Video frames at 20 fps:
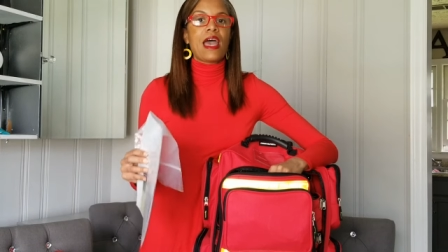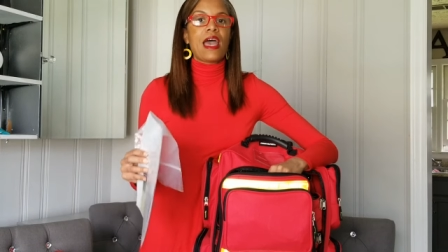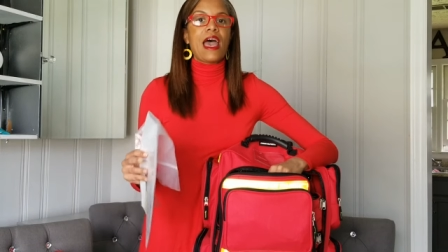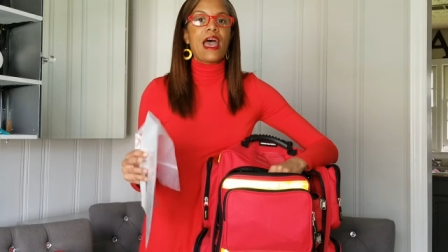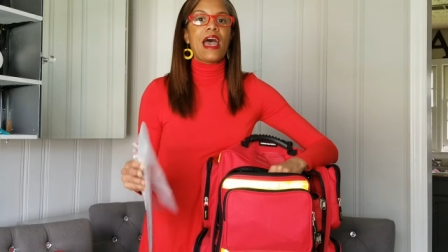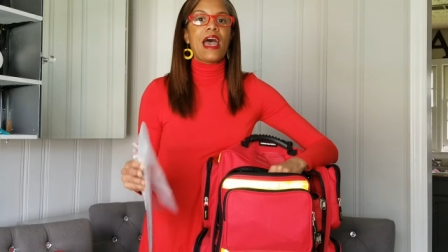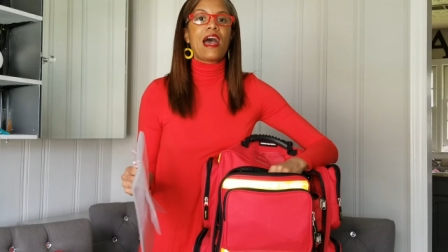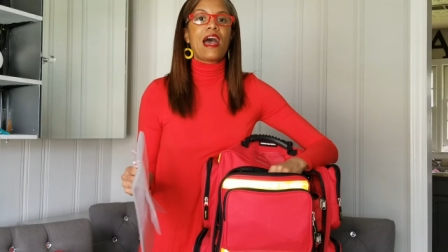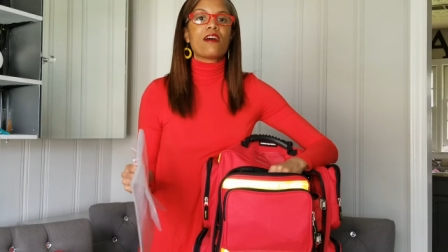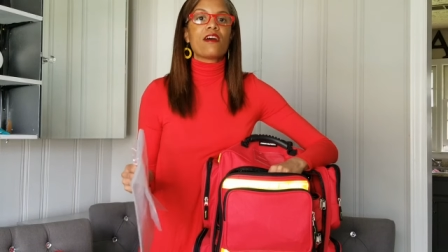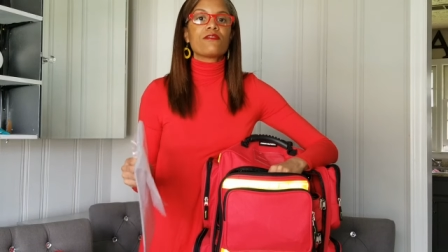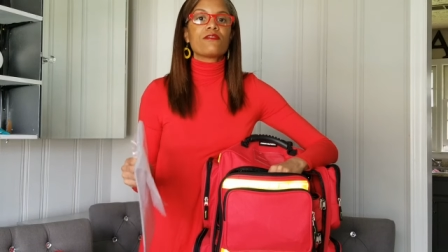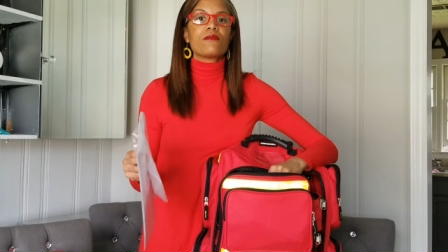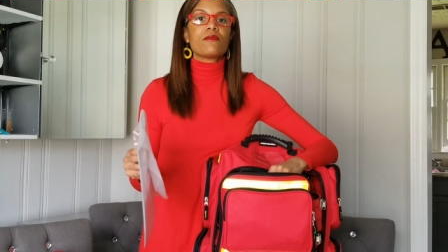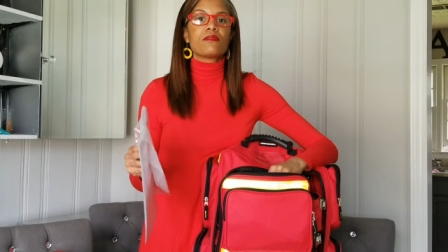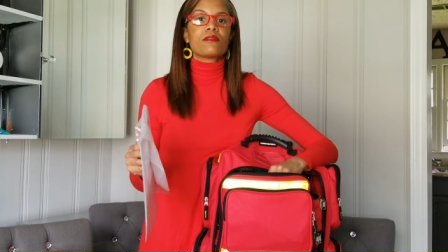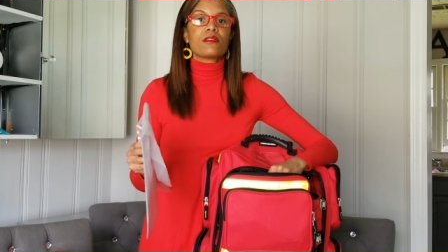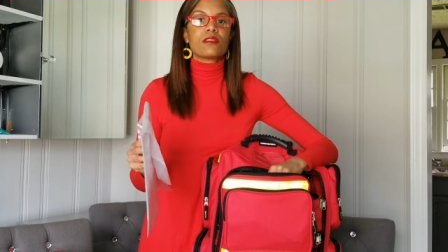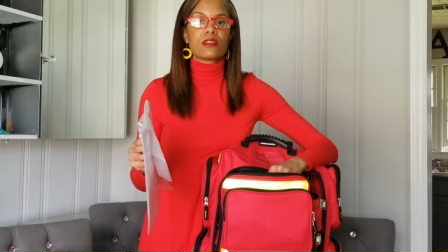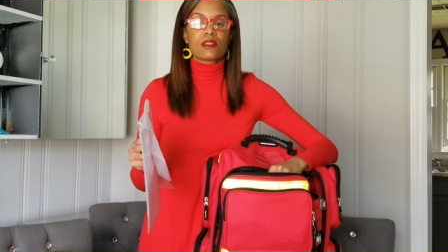have
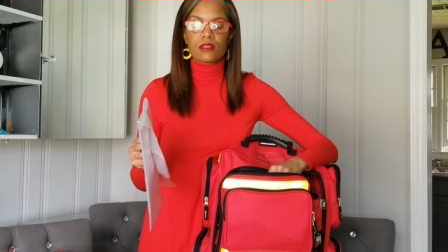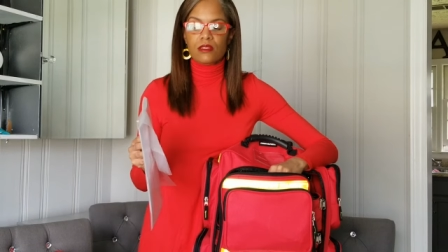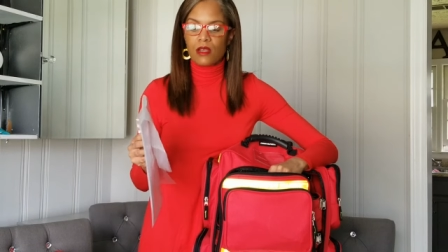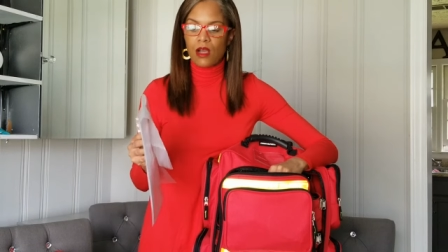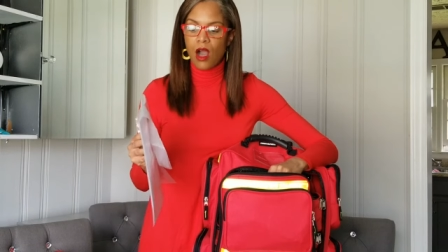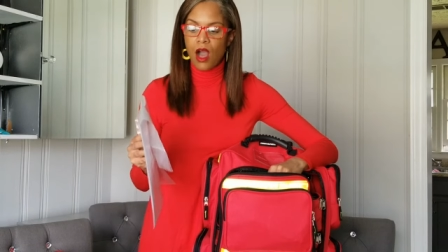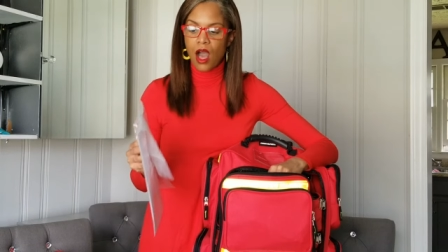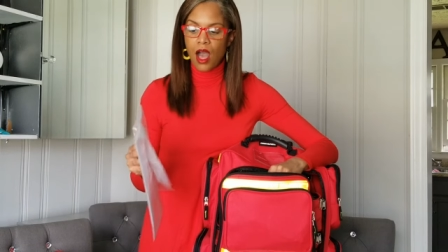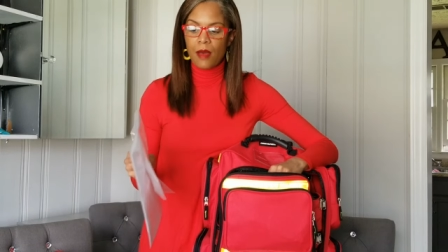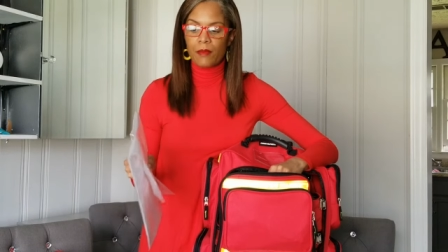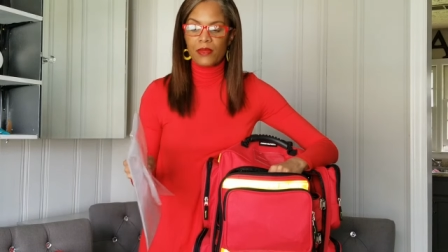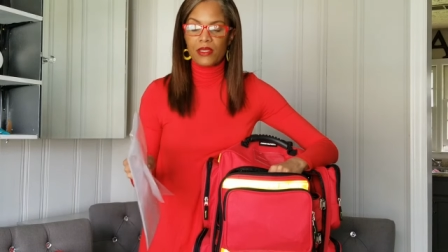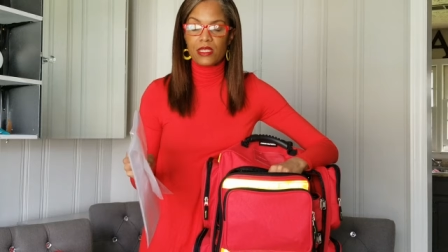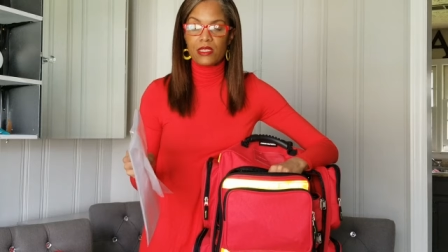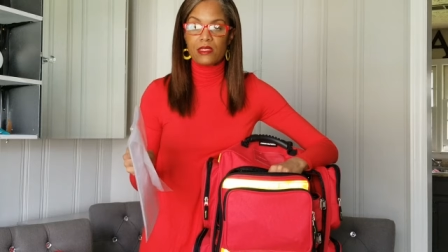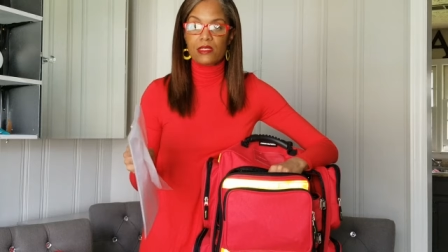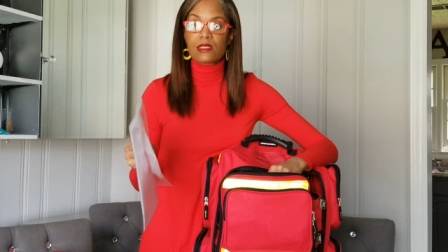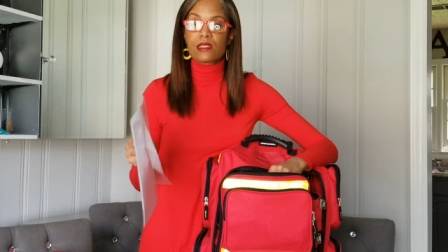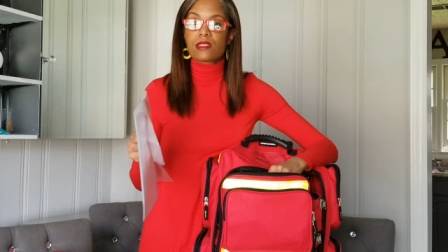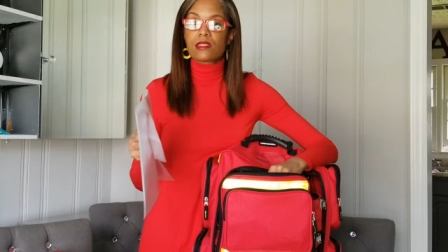the
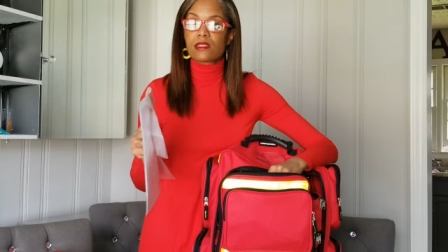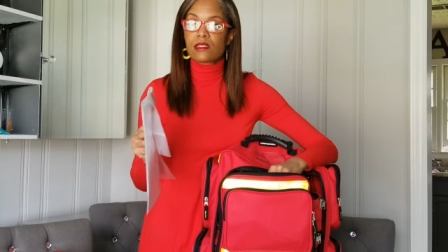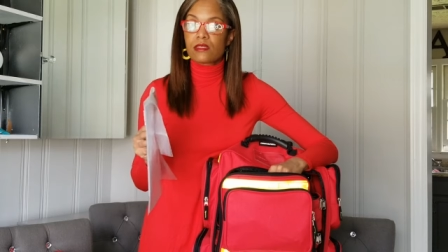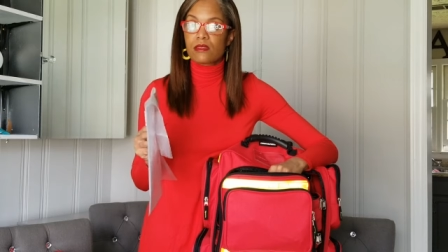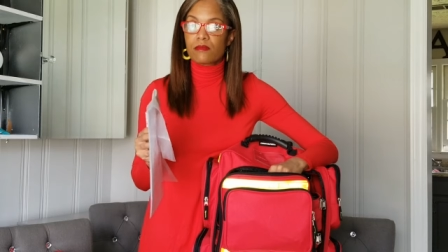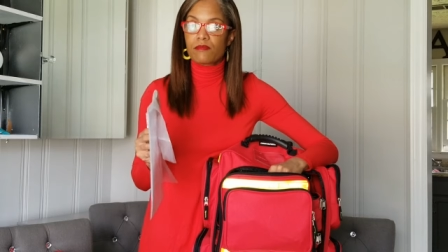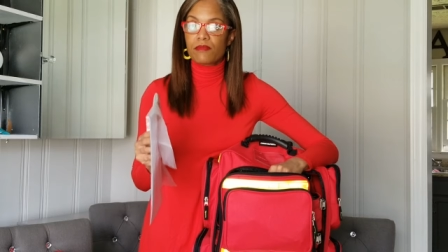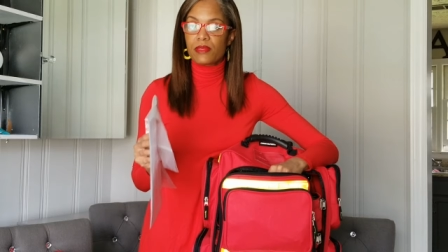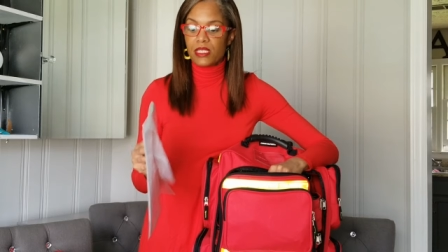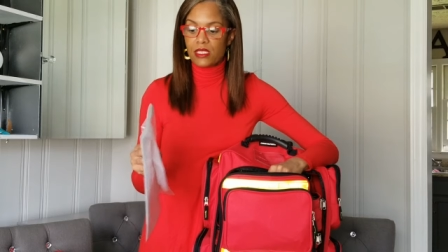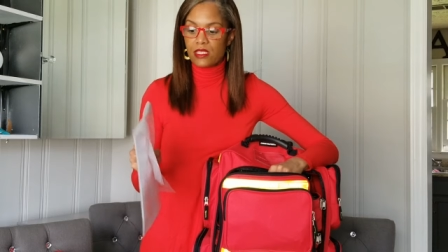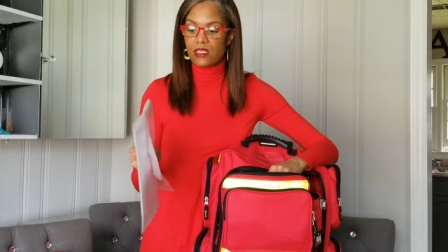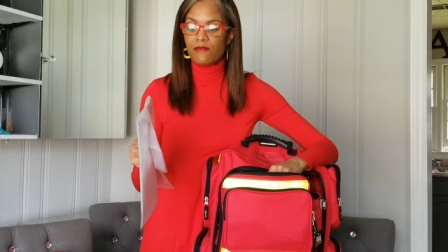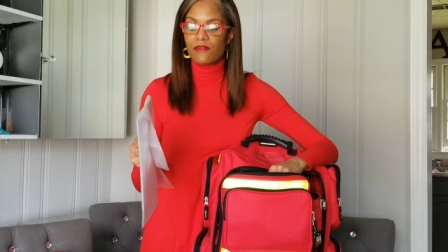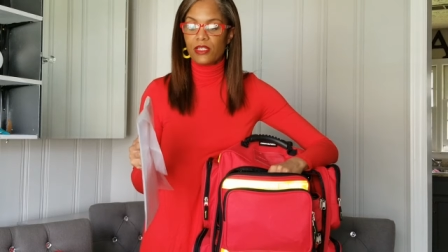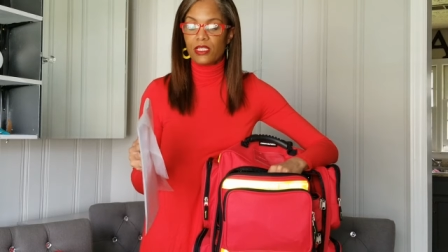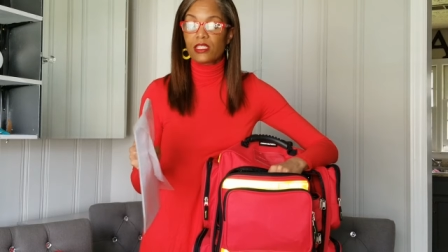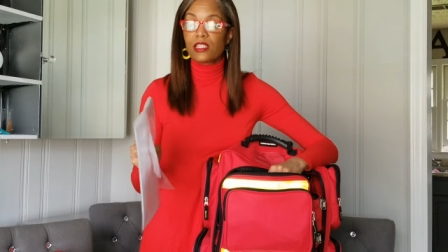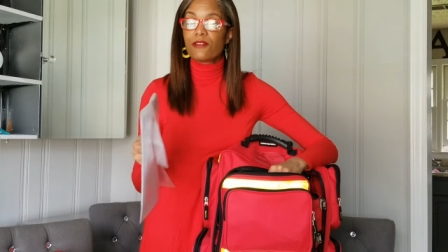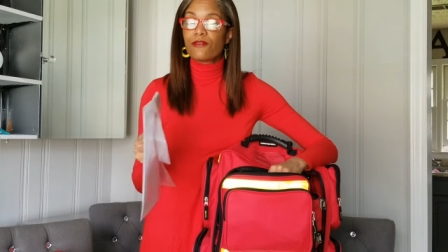copies
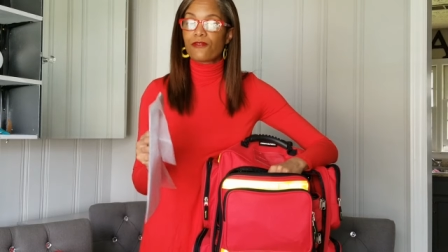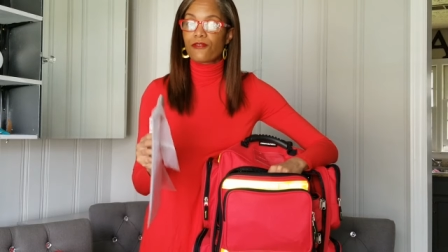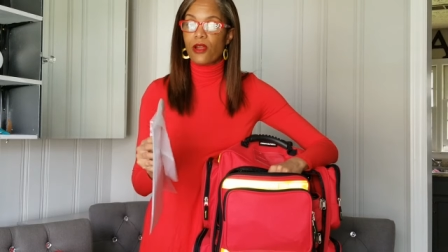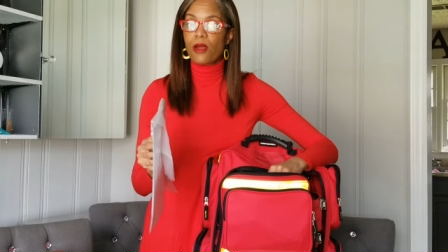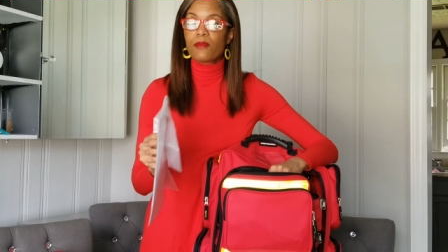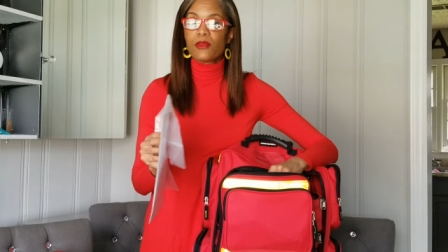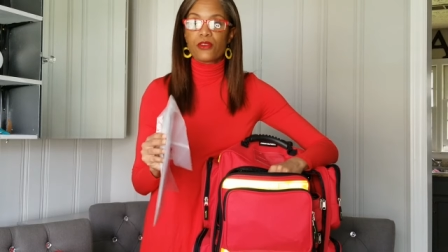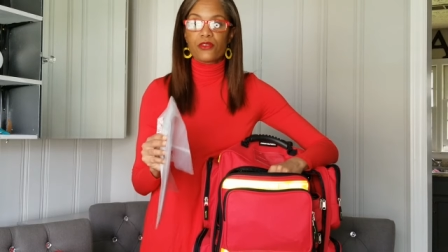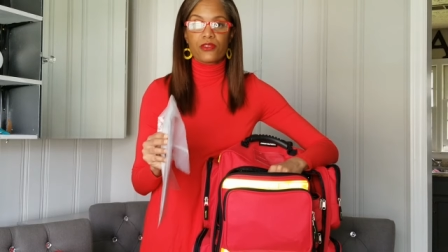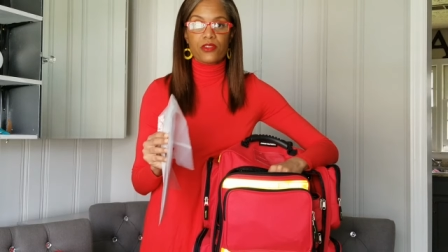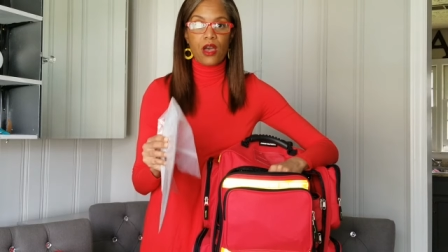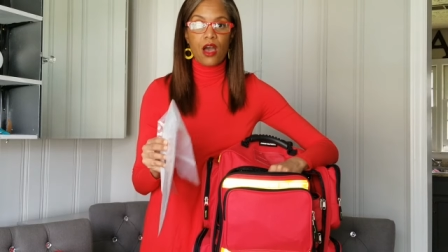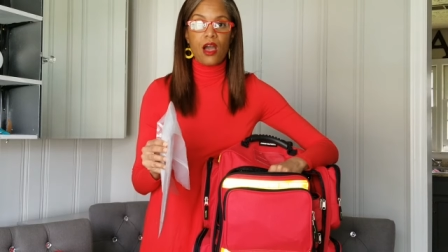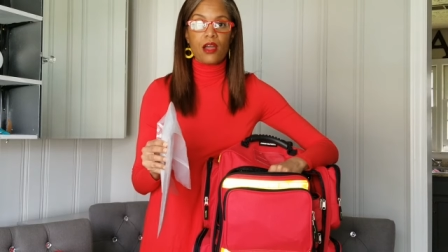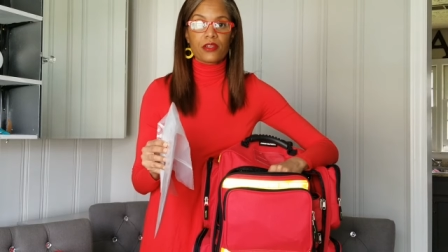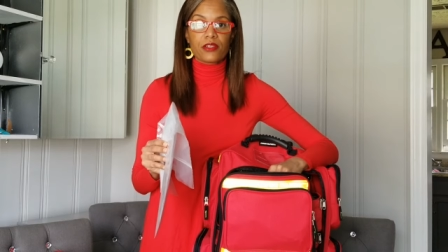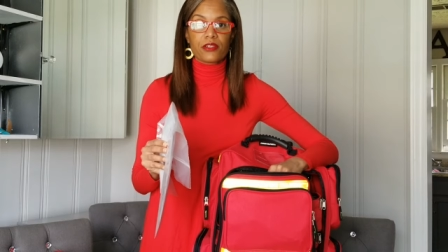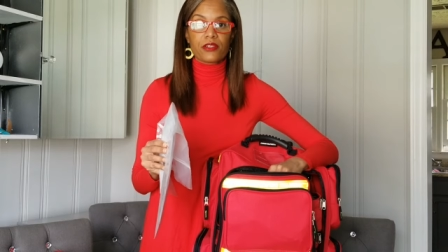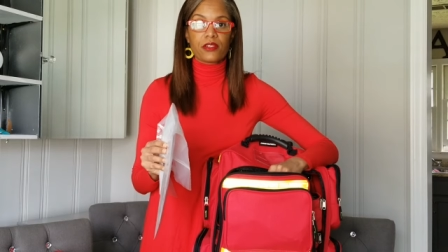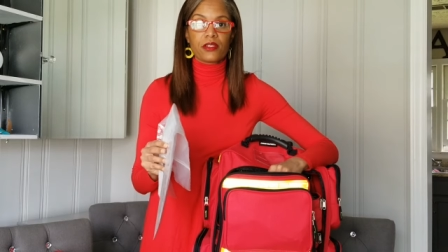specifically from your
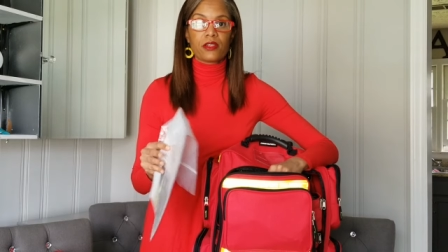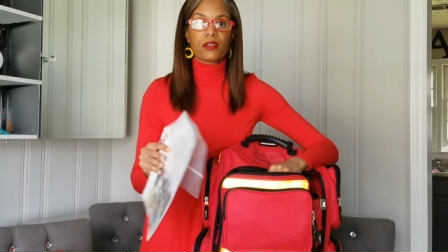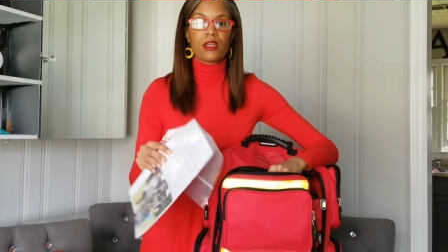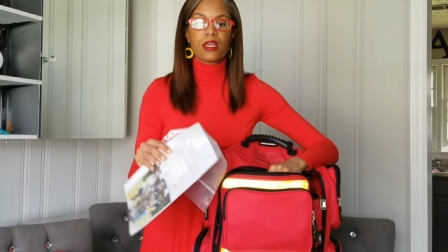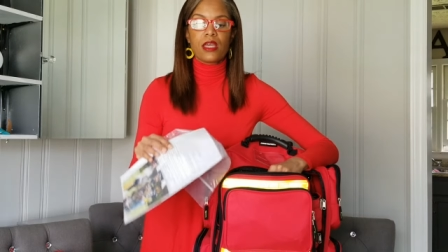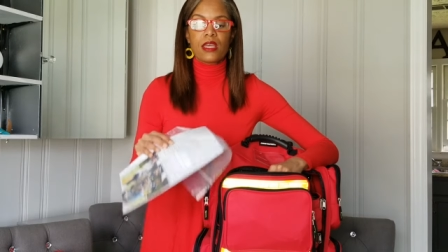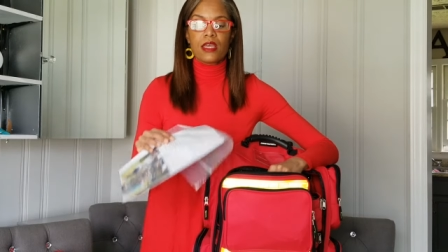doctor